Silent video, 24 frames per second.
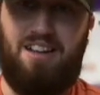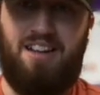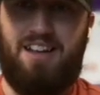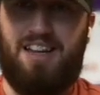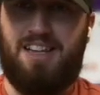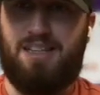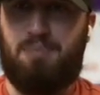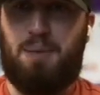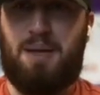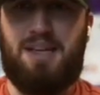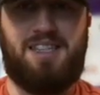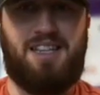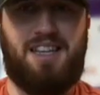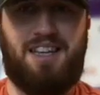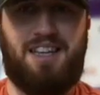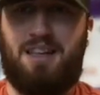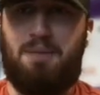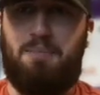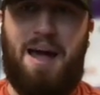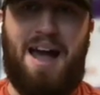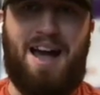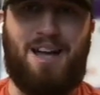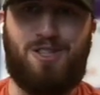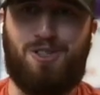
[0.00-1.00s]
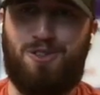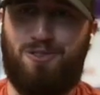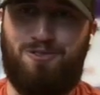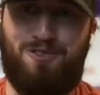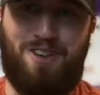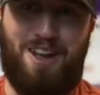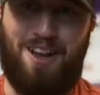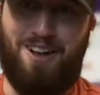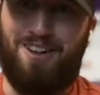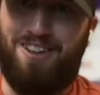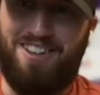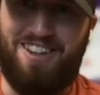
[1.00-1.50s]
it's basically pass or
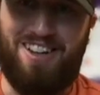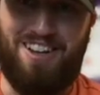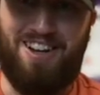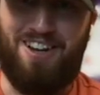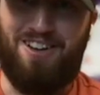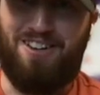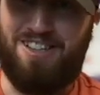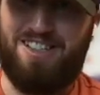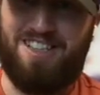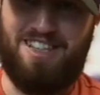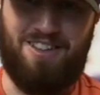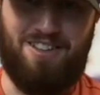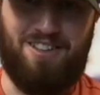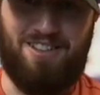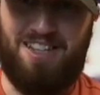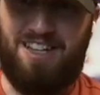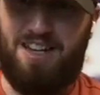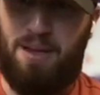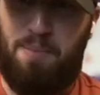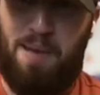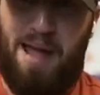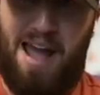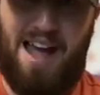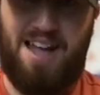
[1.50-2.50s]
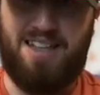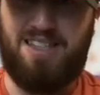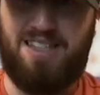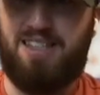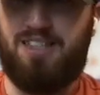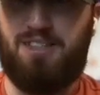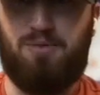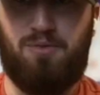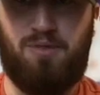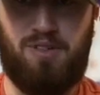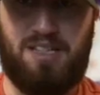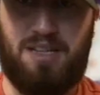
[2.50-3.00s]
fail. It's either did it
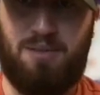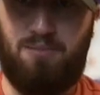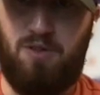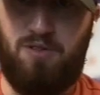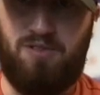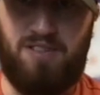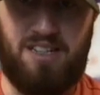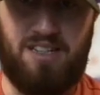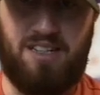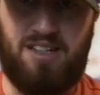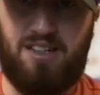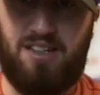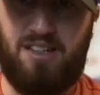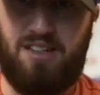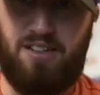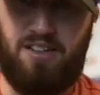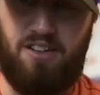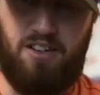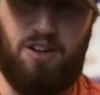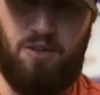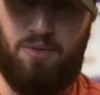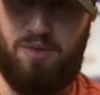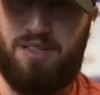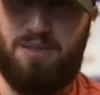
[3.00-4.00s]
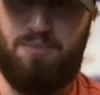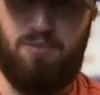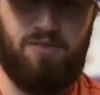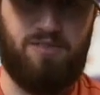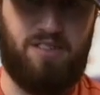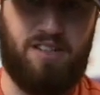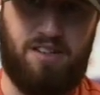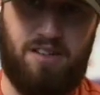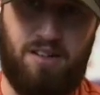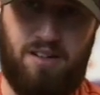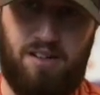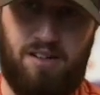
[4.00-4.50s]
pass, was it moved into was it
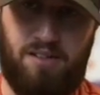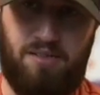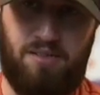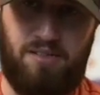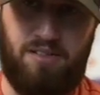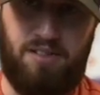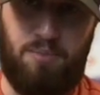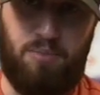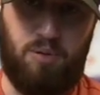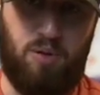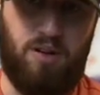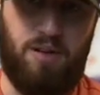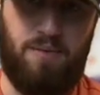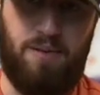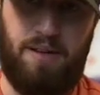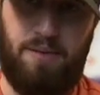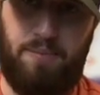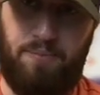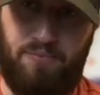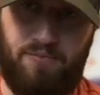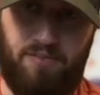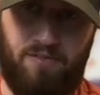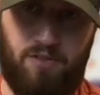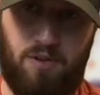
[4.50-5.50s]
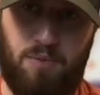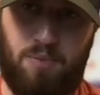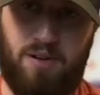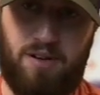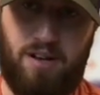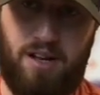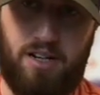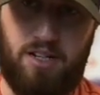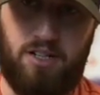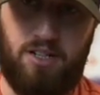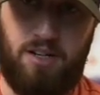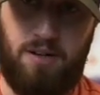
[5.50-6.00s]
moved into deployment for
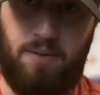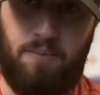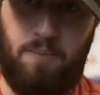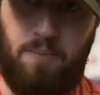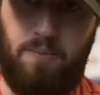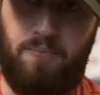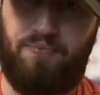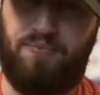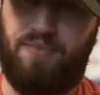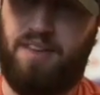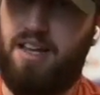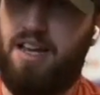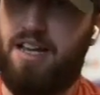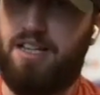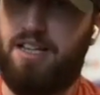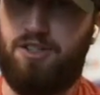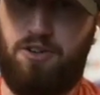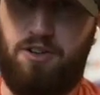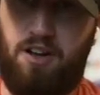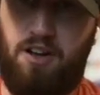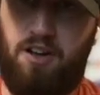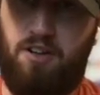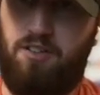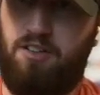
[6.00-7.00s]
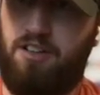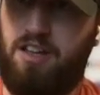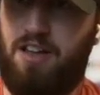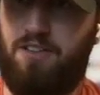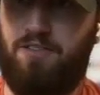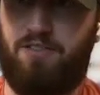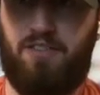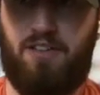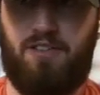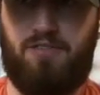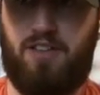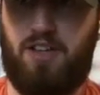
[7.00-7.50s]
production, yes or no.
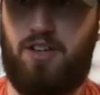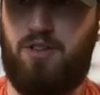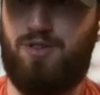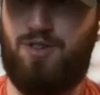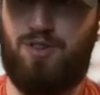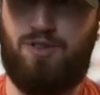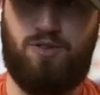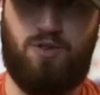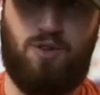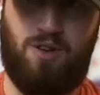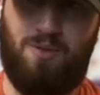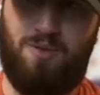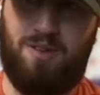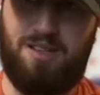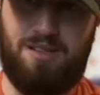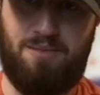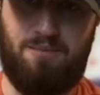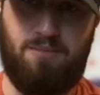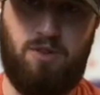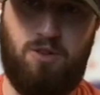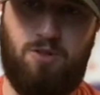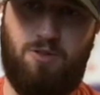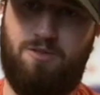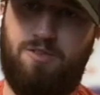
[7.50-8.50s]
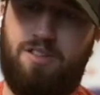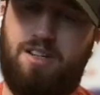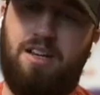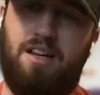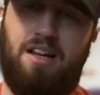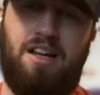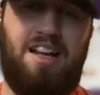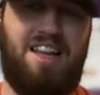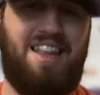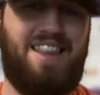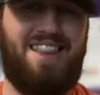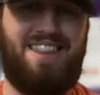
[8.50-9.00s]
If the user story wasn't moved,
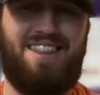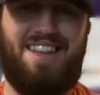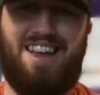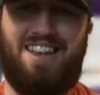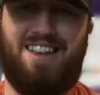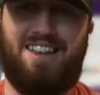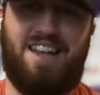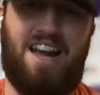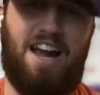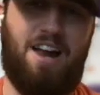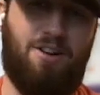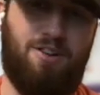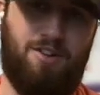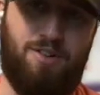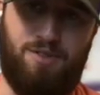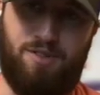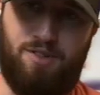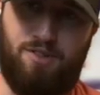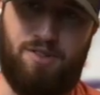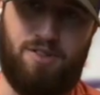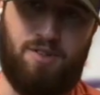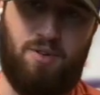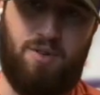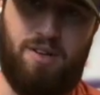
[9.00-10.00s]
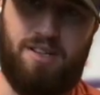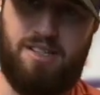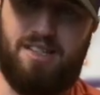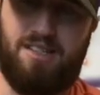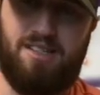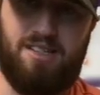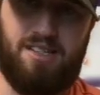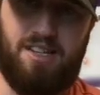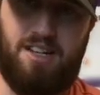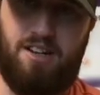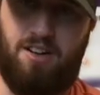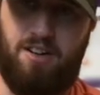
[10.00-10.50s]
then that entire user story is
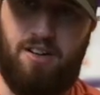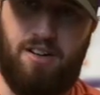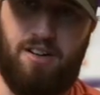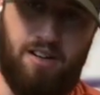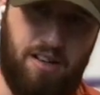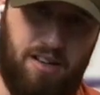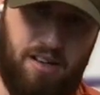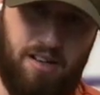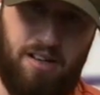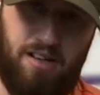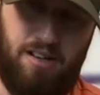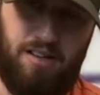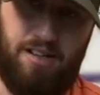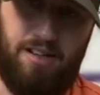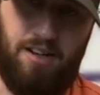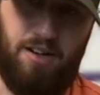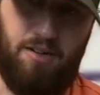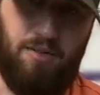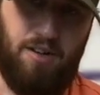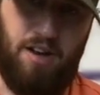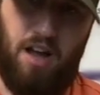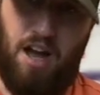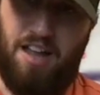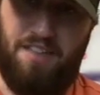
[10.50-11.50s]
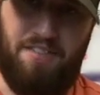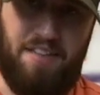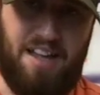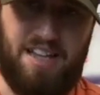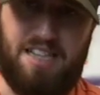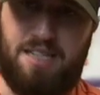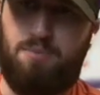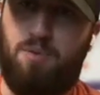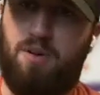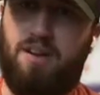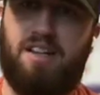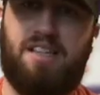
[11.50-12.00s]
considered not in
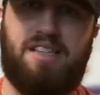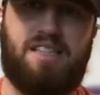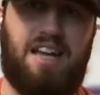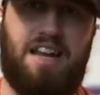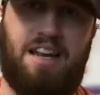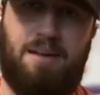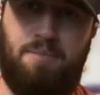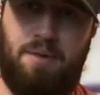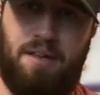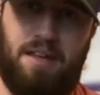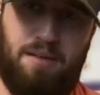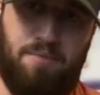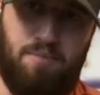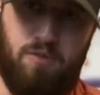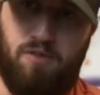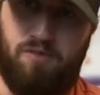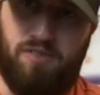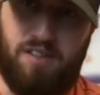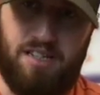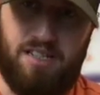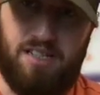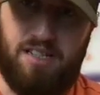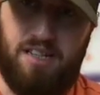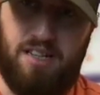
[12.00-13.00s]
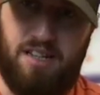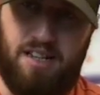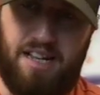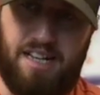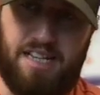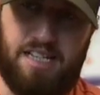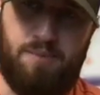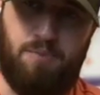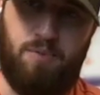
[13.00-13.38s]
that sprint. It's got to get moved into the next